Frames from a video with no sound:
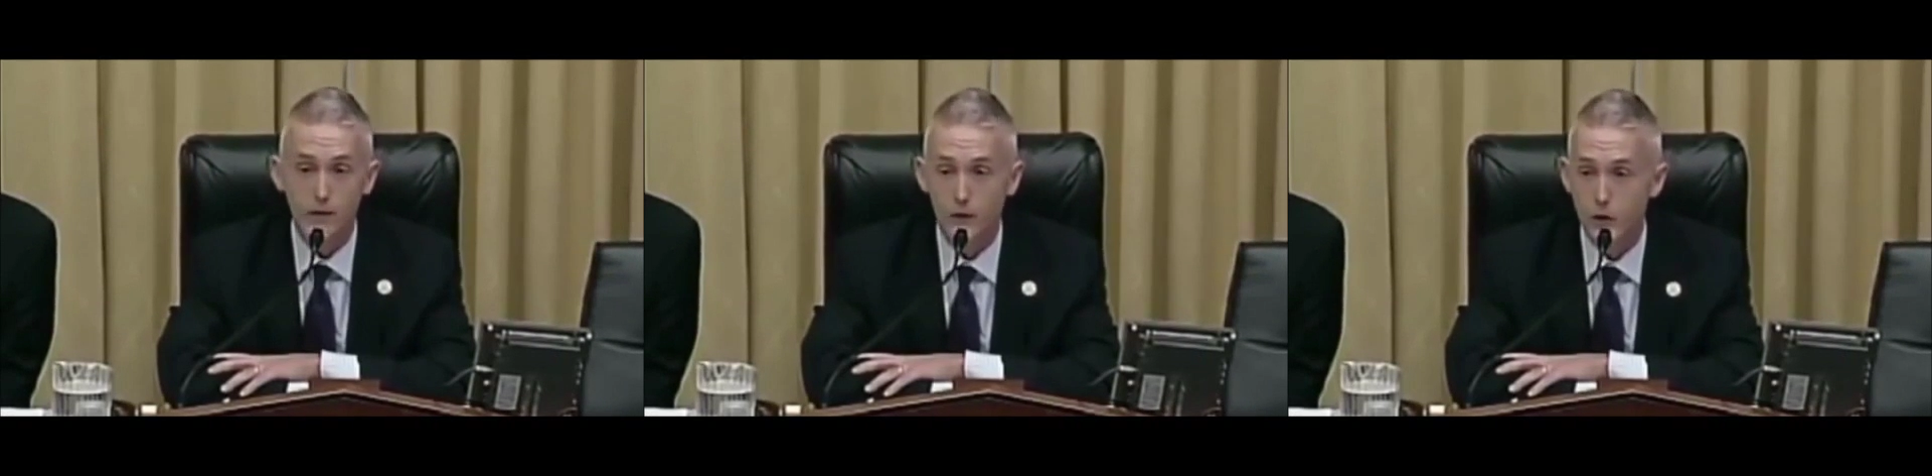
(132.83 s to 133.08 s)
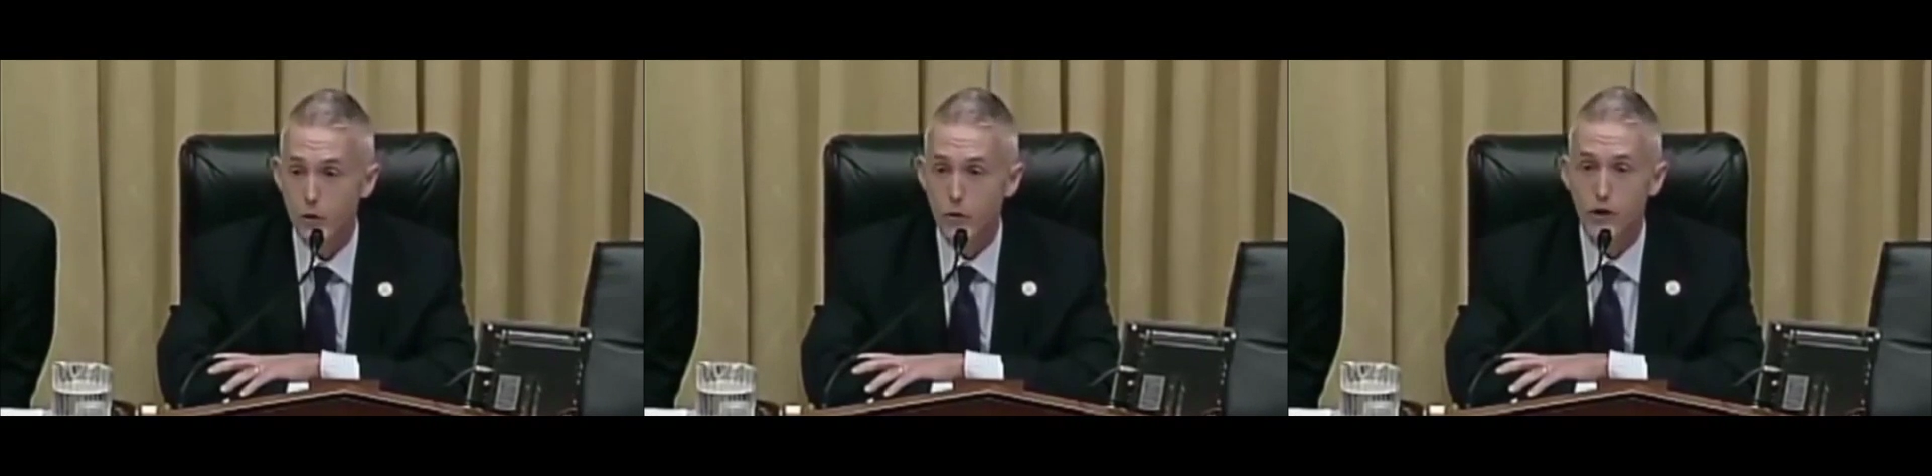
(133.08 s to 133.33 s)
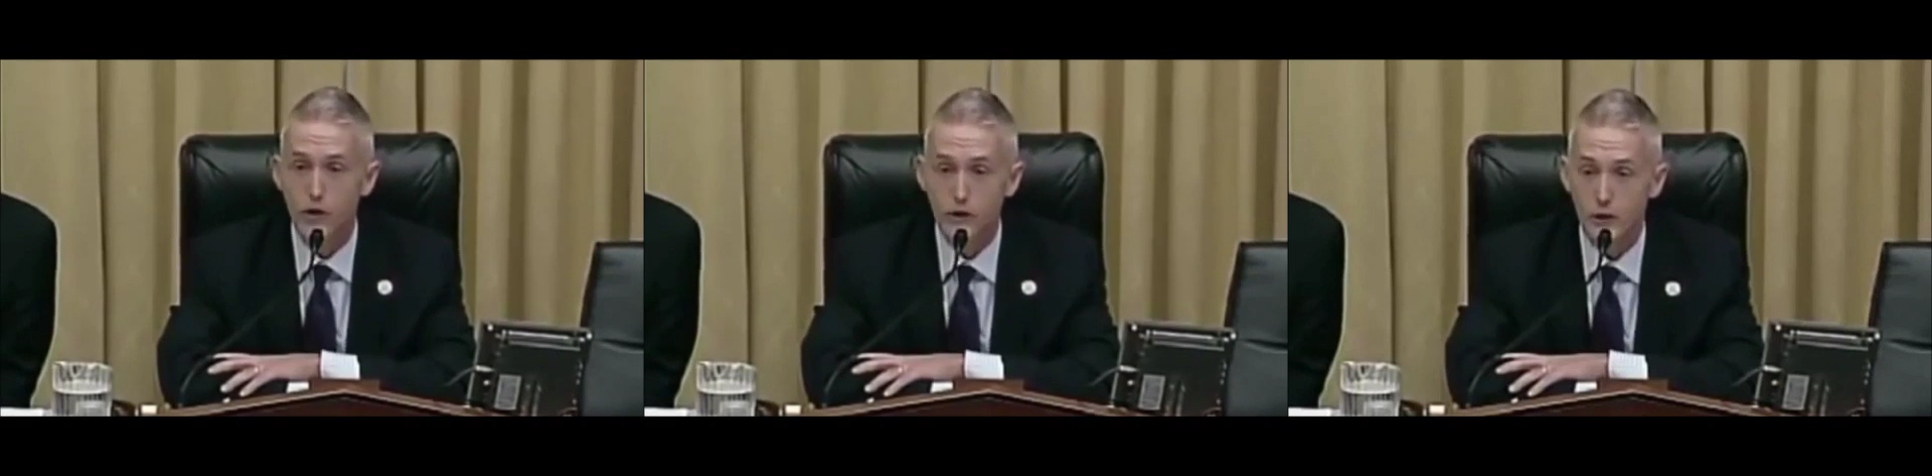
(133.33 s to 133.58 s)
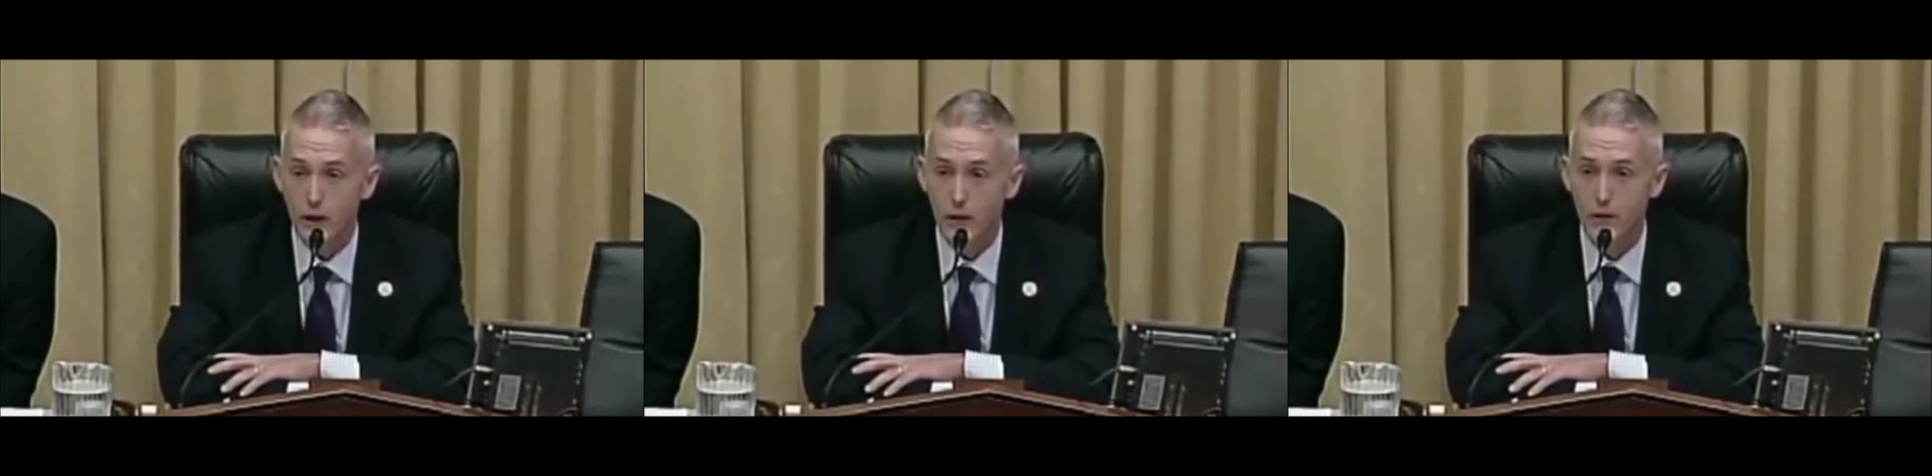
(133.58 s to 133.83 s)
viewed
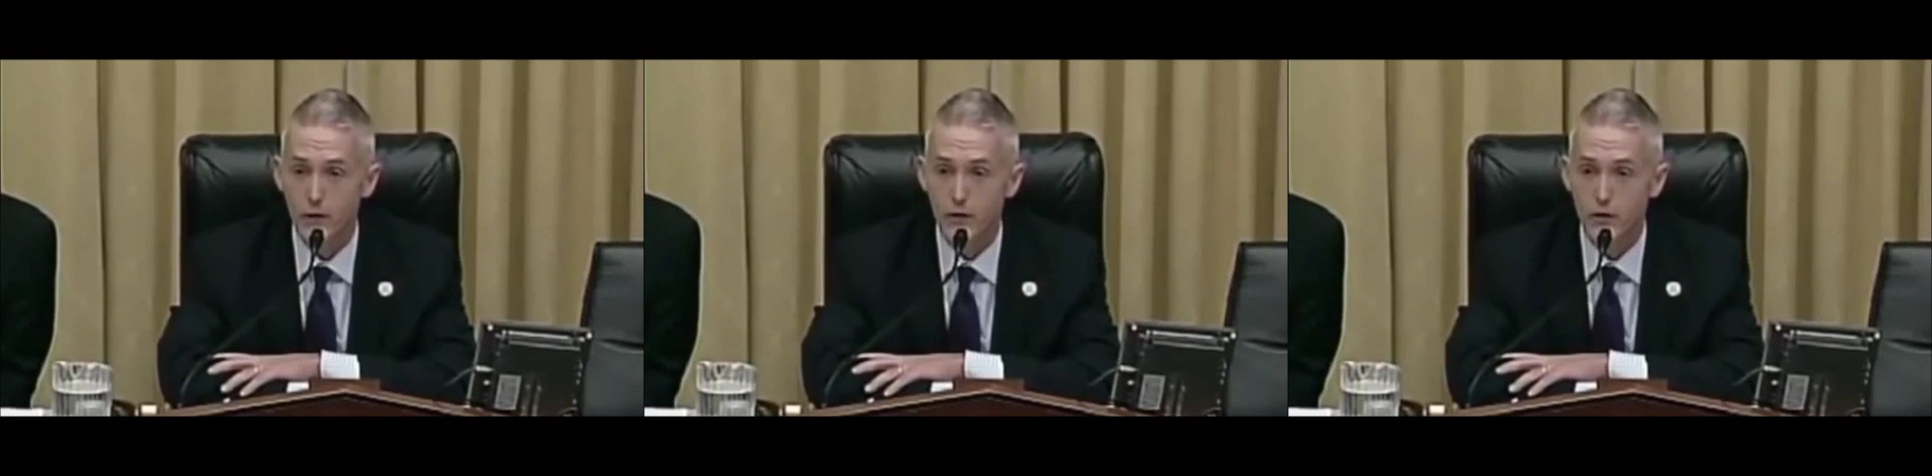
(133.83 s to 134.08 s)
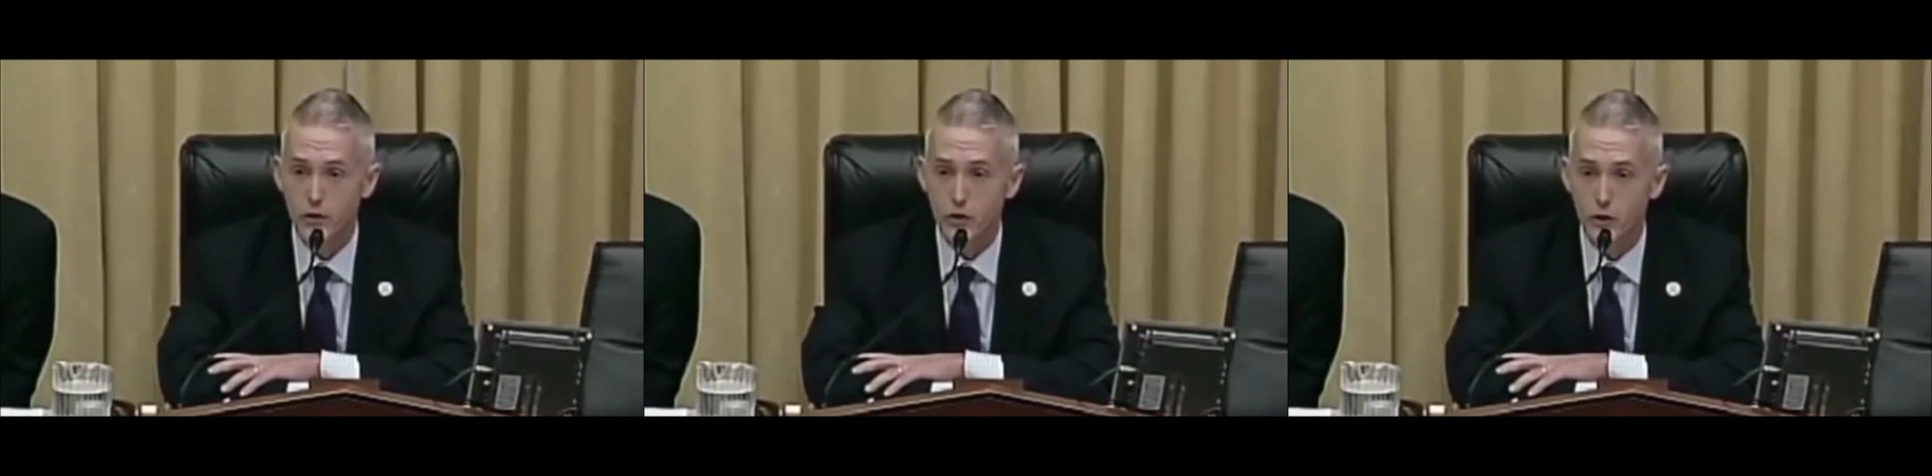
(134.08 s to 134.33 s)
television